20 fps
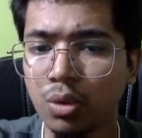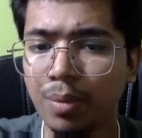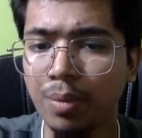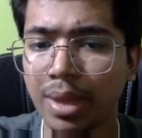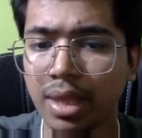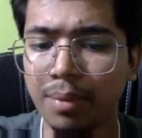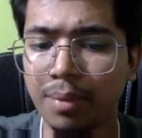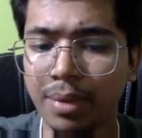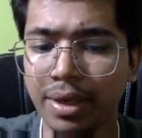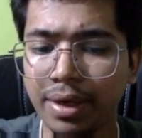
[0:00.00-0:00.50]
We'll
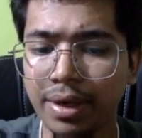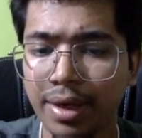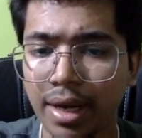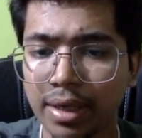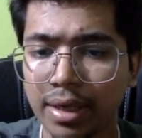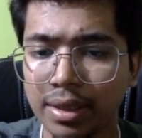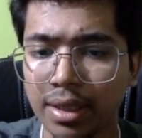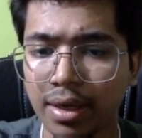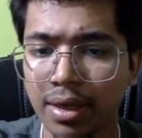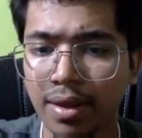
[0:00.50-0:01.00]
be simply
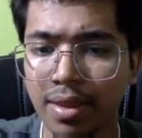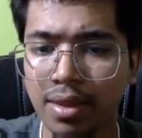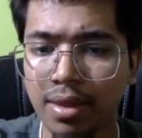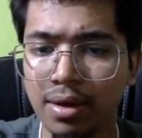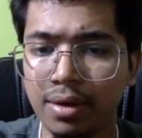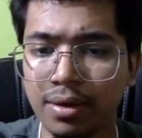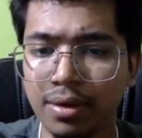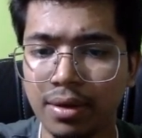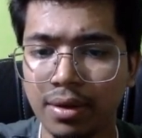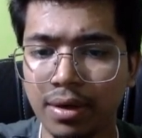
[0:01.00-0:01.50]
returning
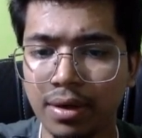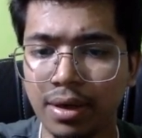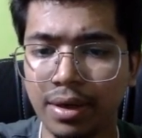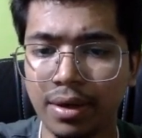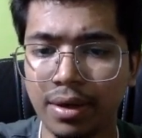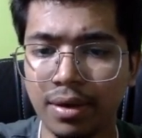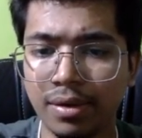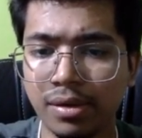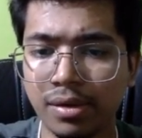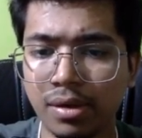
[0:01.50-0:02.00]
the
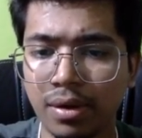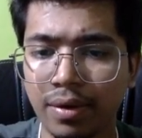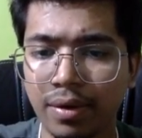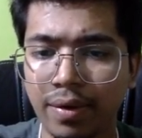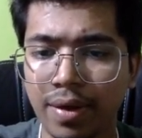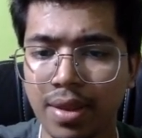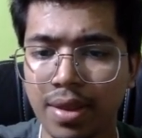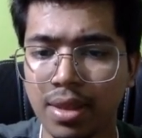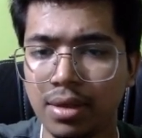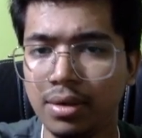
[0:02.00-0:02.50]
return
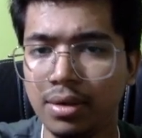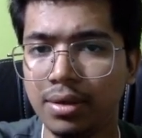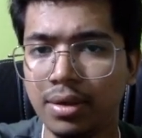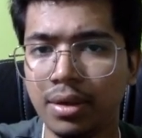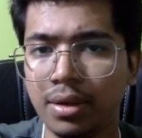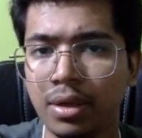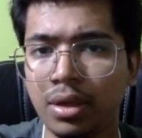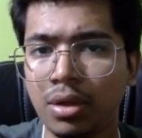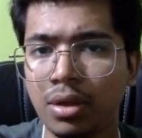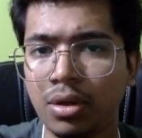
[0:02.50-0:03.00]
result.
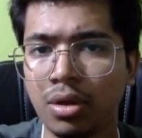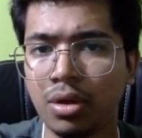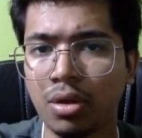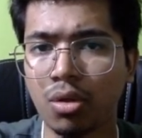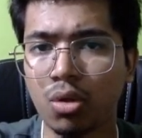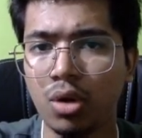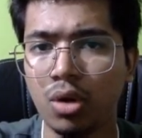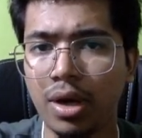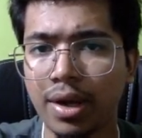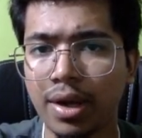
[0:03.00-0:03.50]

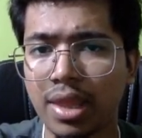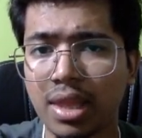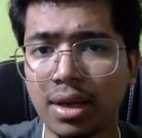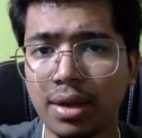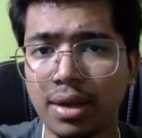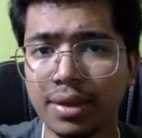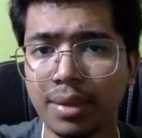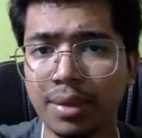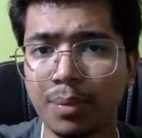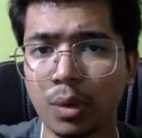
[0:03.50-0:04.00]
So let's run